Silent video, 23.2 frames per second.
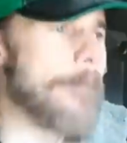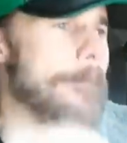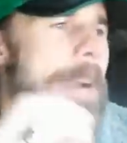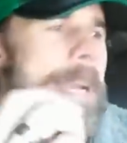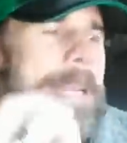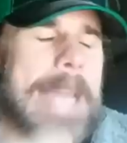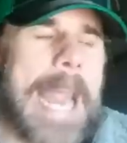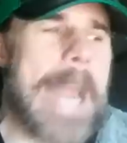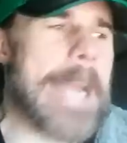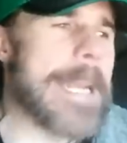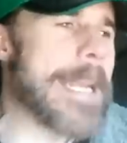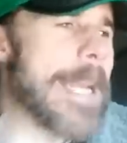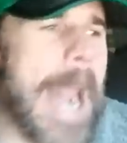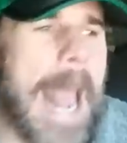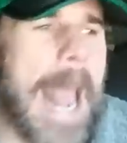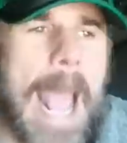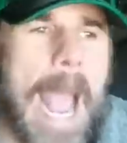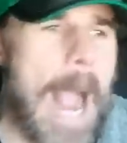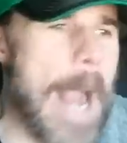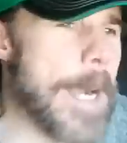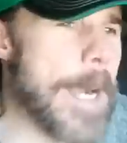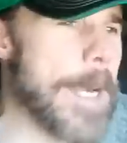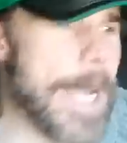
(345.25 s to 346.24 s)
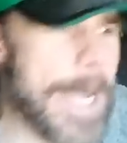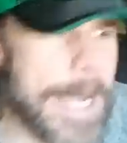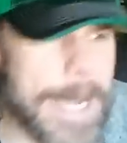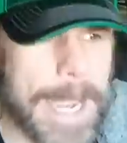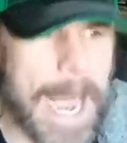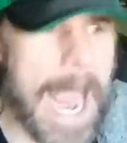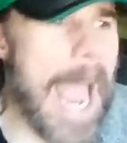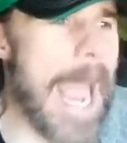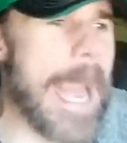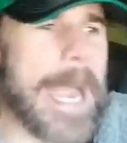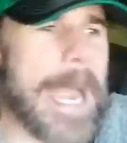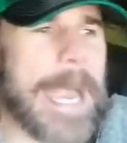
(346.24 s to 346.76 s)
but that's not how
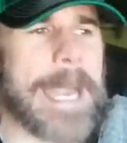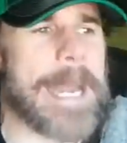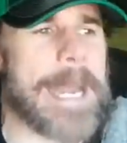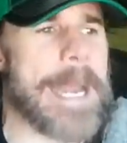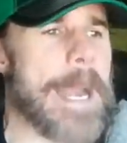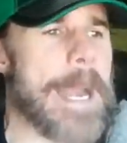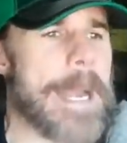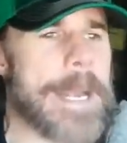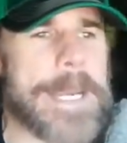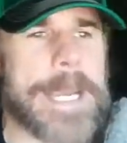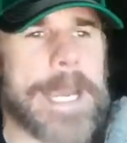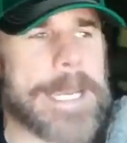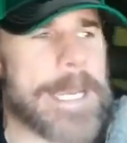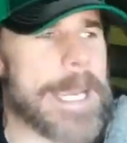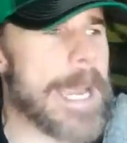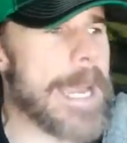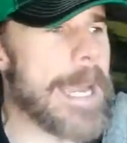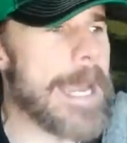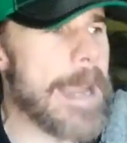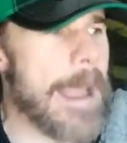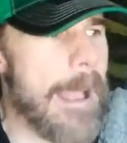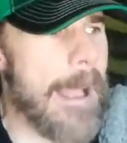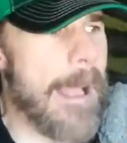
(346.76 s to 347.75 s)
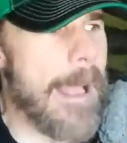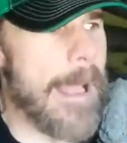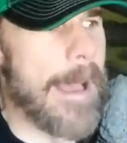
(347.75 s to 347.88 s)
society is, you see.